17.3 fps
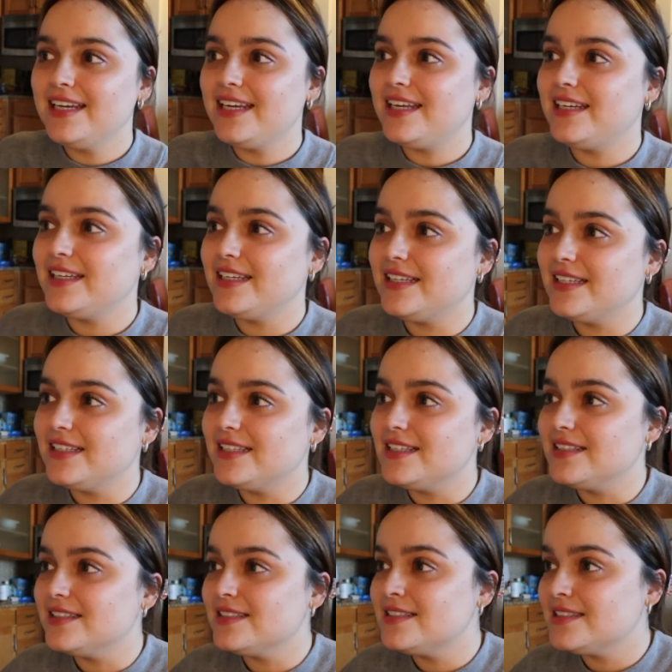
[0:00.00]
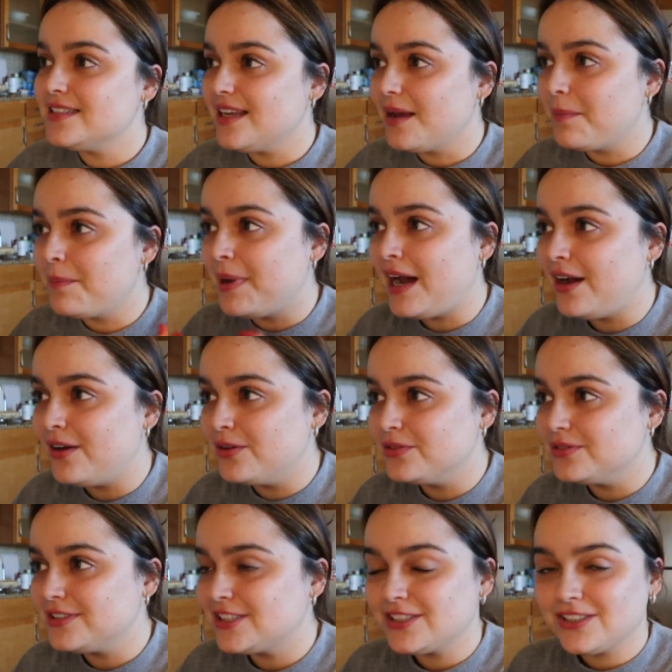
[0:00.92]
It is
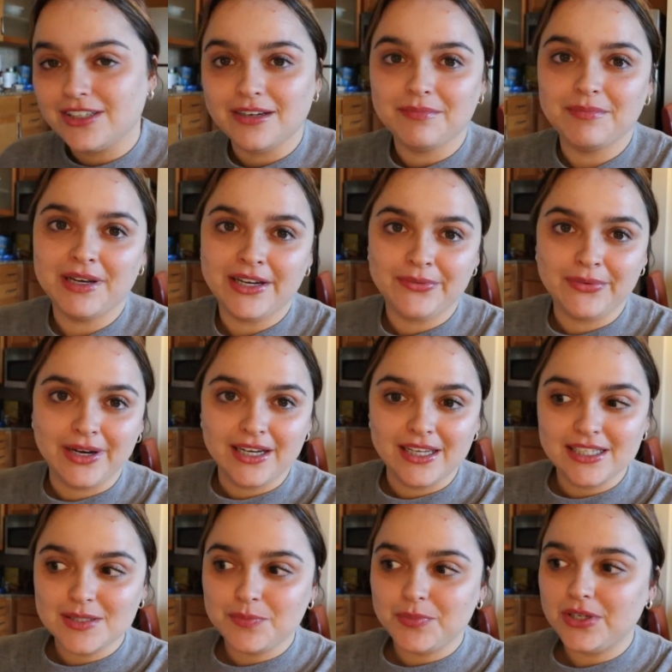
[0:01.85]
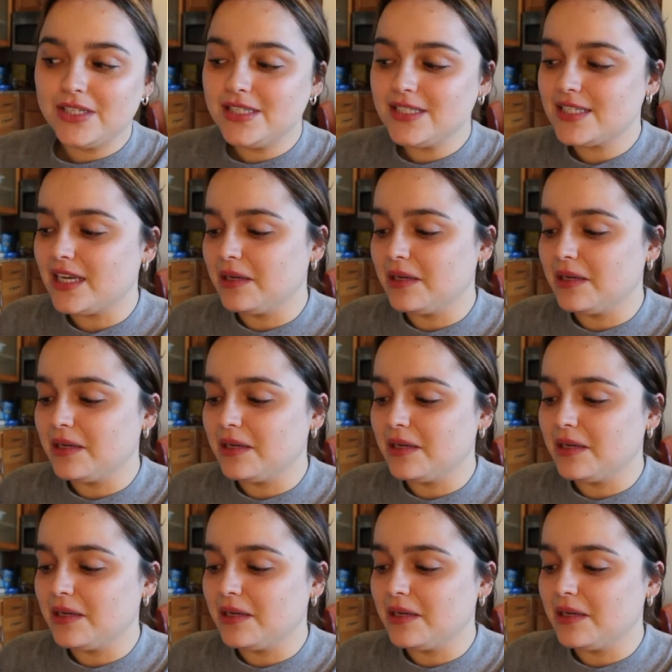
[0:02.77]
about to start my writing sprints.